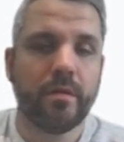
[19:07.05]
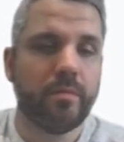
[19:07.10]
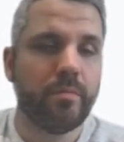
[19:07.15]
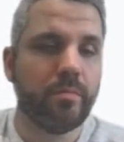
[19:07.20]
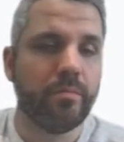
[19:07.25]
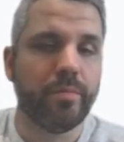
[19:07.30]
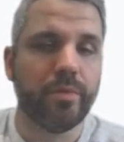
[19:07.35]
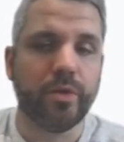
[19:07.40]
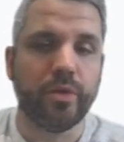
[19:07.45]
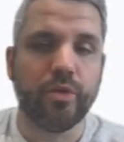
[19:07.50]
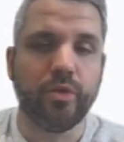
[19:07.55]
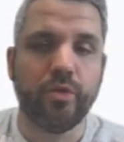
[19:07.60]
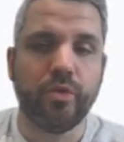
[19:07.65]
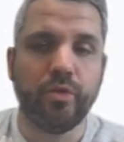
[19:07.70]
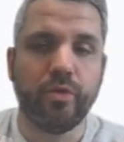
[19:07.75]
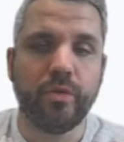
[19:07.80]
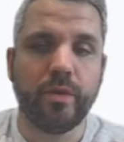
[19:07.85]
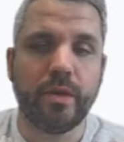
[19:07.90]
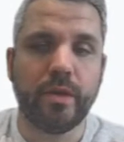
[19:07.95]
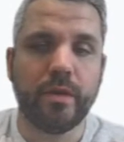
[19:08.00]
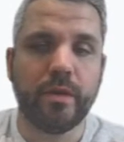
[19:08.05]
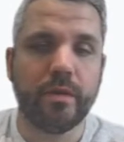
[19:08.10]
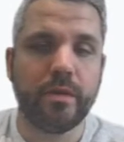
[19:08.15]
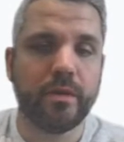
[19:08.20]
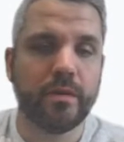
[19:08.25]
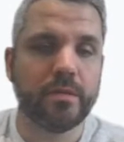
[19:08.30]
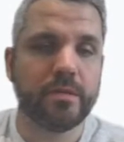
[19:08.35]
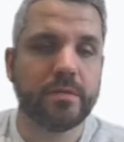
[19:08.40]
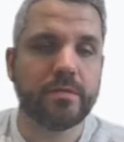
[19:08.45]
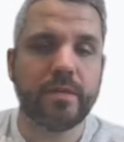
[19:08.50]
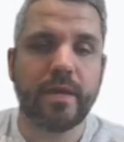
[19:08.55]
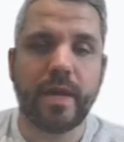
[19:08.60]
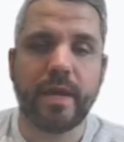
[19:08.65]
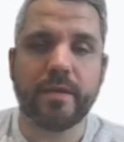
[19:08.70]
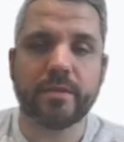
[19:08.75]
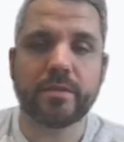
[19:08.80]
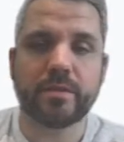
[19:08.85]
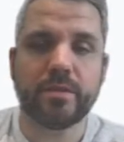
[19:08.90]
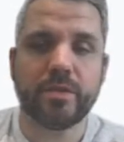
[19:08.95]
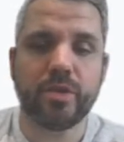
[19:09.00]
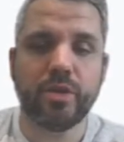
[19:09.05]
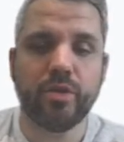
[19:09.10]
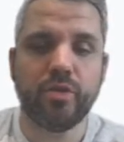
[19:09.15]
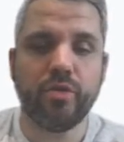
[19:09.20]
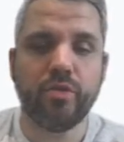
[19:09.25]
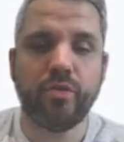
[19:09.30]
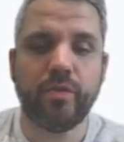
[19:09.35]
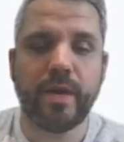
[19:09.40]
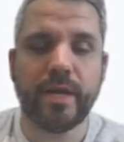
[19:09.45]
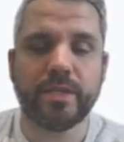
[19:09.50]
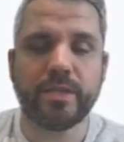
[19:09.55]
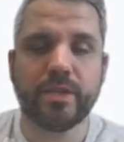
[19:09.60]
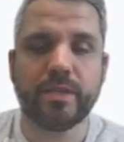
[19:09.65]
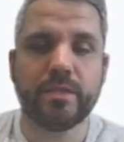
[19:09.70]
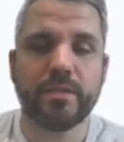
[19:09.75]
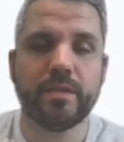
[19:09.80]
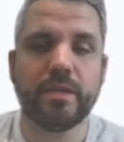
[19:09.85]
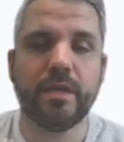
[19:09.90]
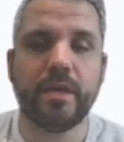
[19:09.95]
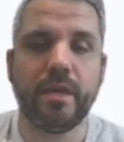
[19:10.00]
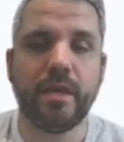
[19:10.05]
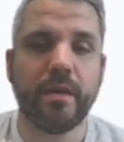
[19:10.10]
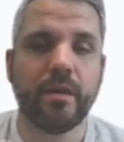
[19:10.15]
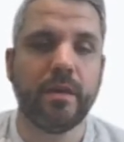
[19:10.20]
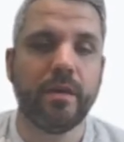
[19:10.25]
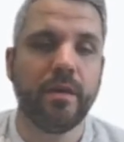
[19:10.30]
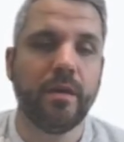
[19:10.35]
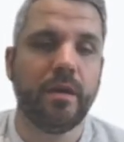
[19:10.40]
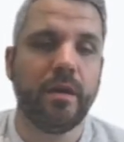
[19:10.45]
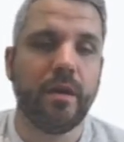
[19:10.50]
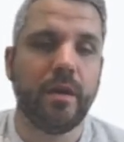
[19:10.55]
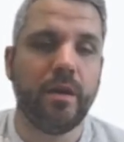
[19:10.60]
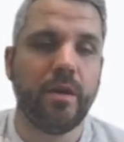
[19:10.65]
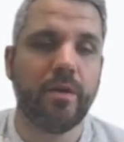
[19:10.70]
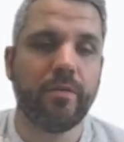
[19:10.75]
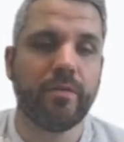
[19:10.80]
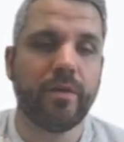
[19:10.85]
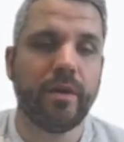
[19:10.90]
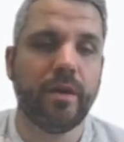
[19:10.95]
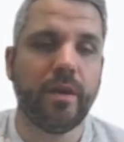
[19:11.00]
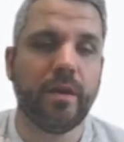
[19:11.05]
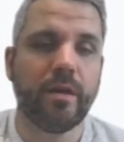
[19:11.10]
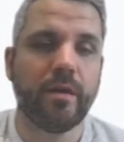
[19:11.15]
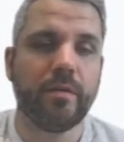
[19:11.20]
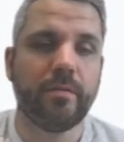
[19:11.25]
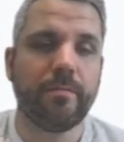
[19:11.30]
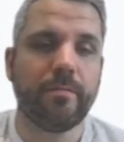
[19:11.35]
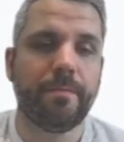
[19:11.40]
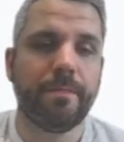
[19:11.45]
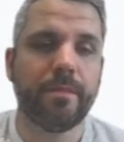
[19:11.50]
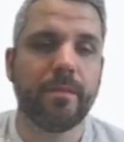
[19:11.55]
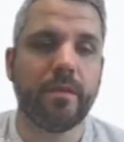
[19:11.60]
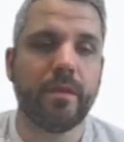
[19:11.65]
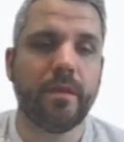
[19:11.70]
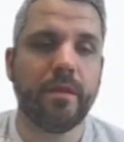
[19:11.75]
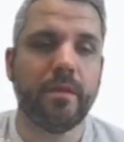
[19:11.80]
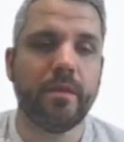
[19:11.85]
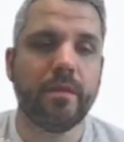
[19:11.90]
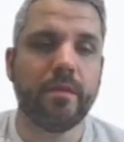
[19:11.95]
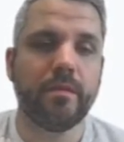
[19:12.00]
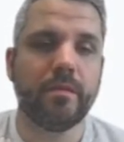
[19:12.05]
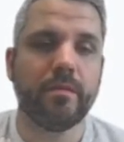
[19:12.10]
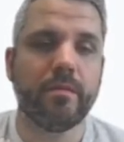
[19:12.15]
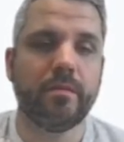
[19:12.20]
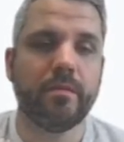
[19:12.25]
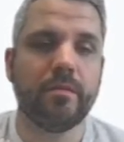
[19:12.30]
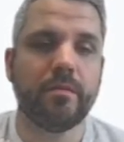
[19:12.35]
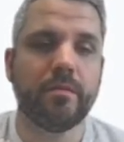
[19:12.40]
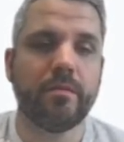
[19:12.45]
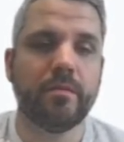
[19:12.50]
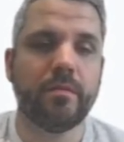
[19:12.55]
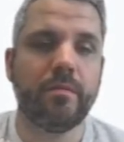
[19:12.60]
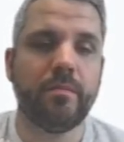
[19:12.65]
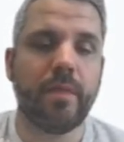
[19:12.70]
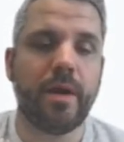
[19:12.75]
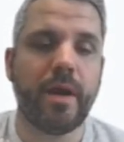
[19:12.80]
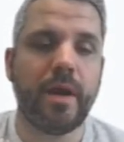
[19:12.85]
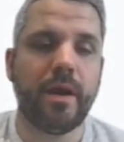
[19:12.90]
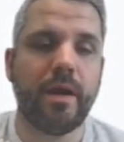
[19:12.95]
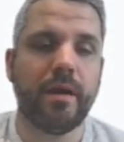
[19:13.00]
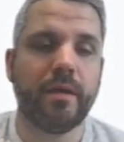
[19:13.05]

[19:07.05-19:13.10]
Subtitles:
blue is task 2. As you can see over here in my